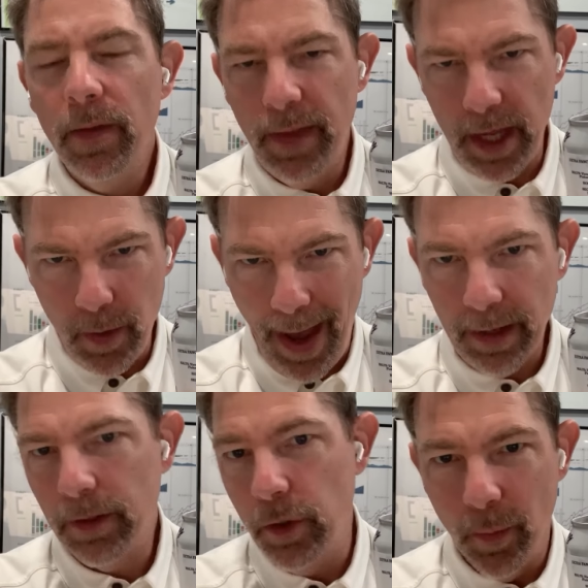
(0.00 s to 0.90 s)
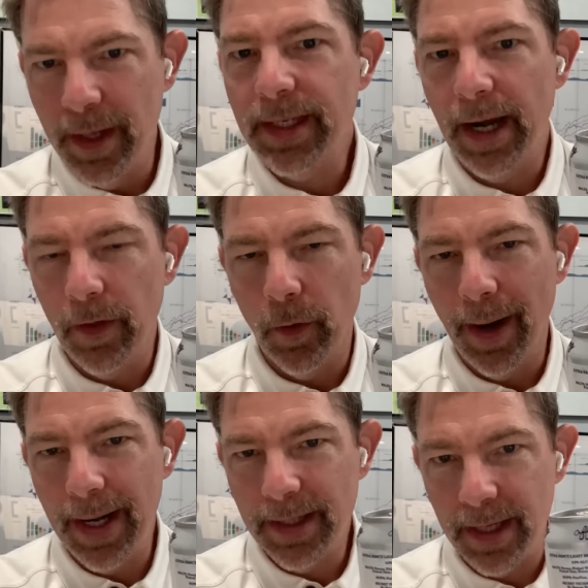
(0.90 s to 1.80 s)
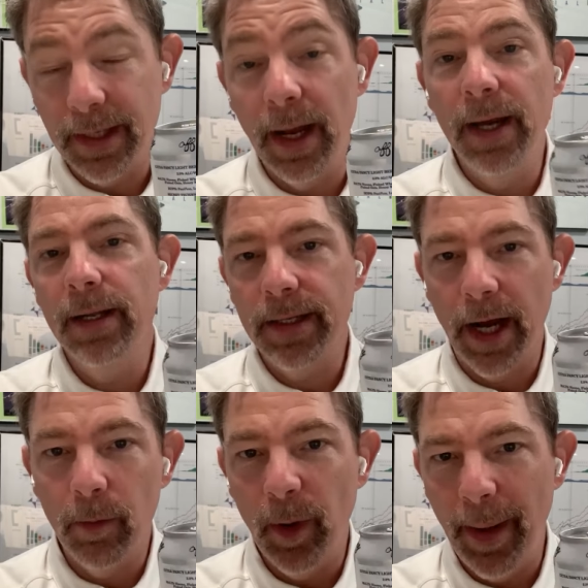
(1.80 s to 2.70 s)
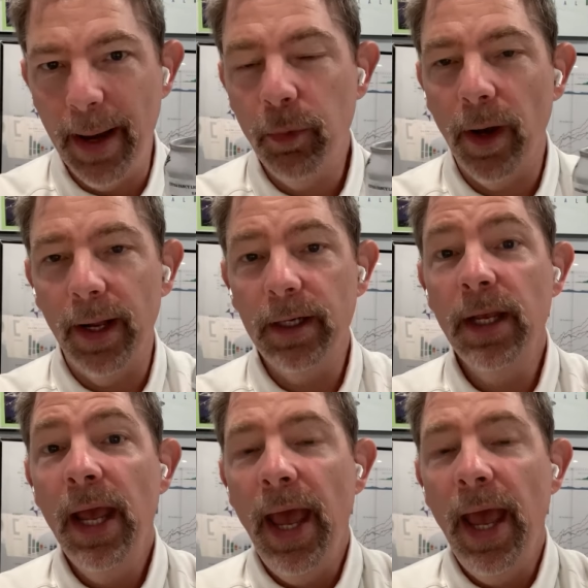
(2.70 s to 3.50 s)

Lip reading: that you rinse out of the grains as an undesirable byproduct.